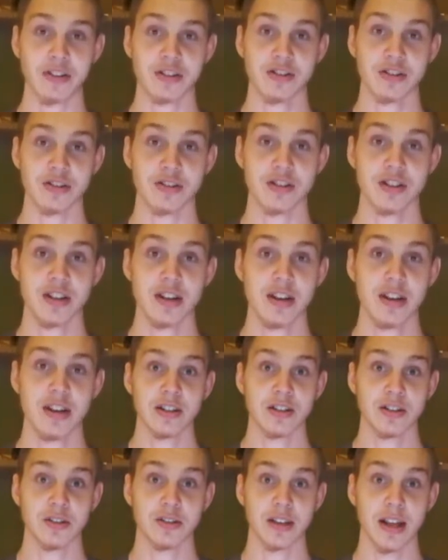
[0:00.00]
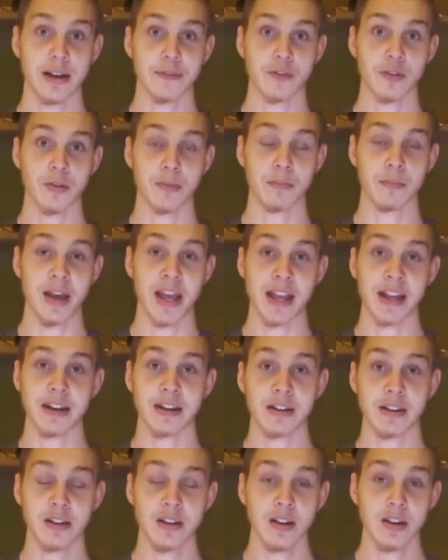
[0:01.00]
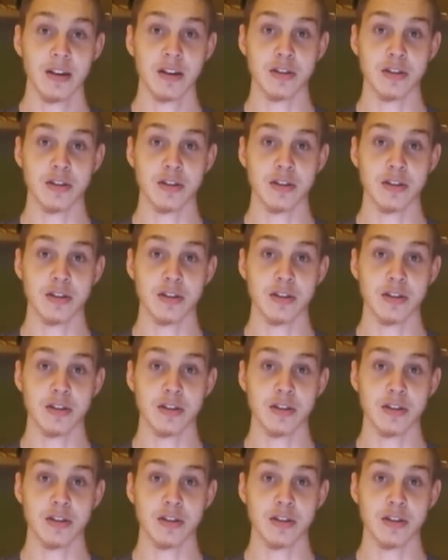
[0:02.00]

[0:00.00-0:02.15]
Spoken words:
Church took that from pagan,